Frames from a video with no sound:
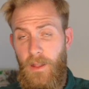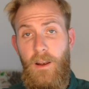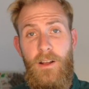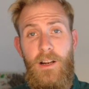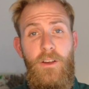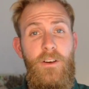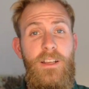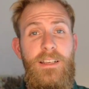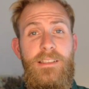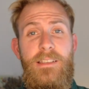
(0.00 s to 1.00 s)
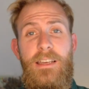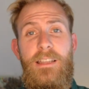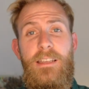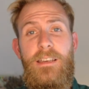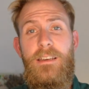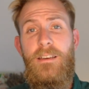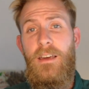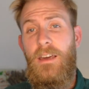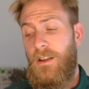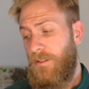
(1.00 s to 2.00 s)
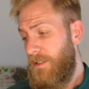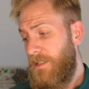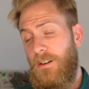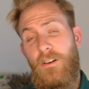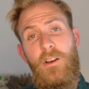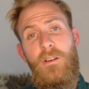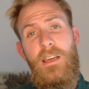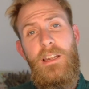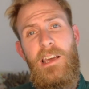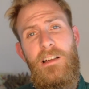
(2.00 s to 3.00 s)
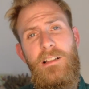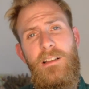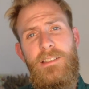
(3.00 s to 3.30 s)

The likelihood is, in the Cristiano and Lionel